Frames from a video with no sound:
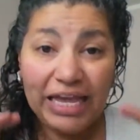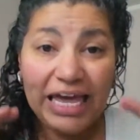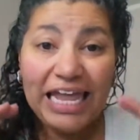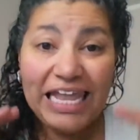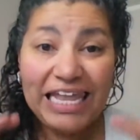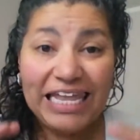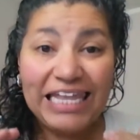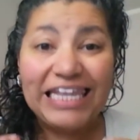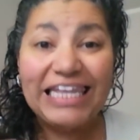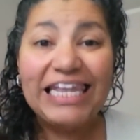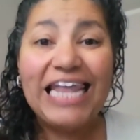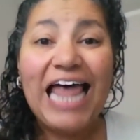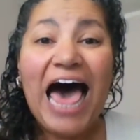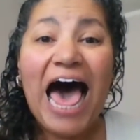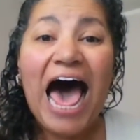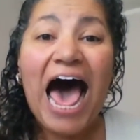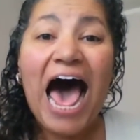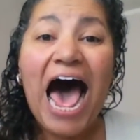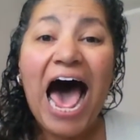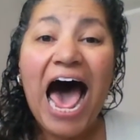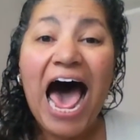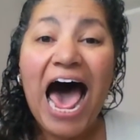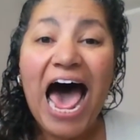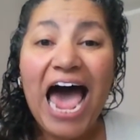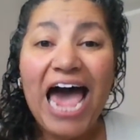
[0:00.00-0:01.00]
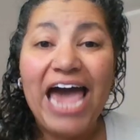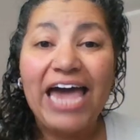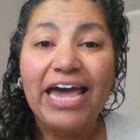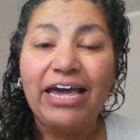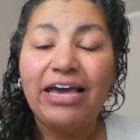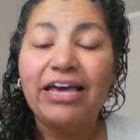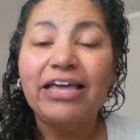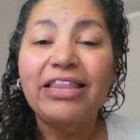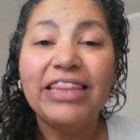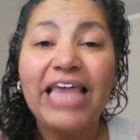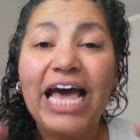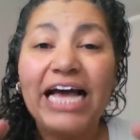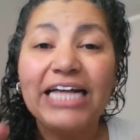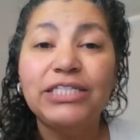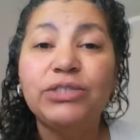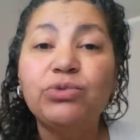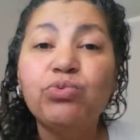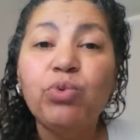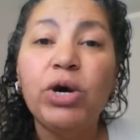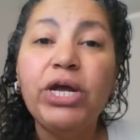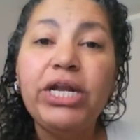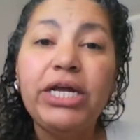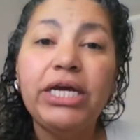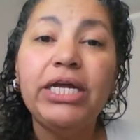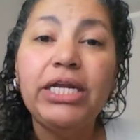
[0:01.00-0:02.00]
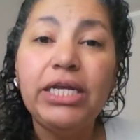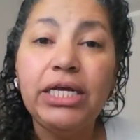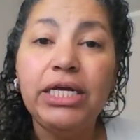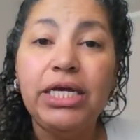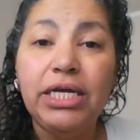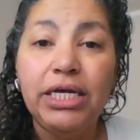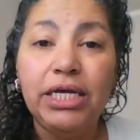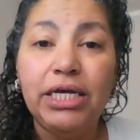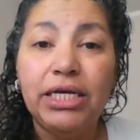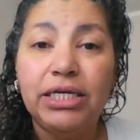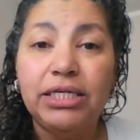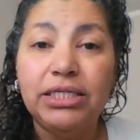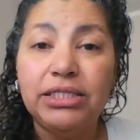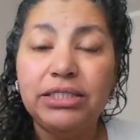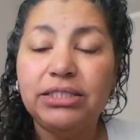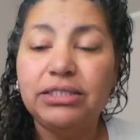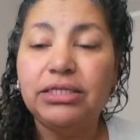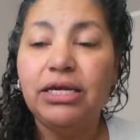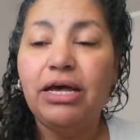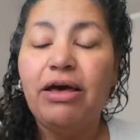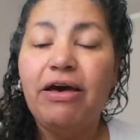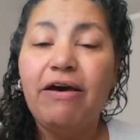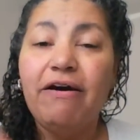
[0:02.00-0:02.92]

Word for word: lie that's what it is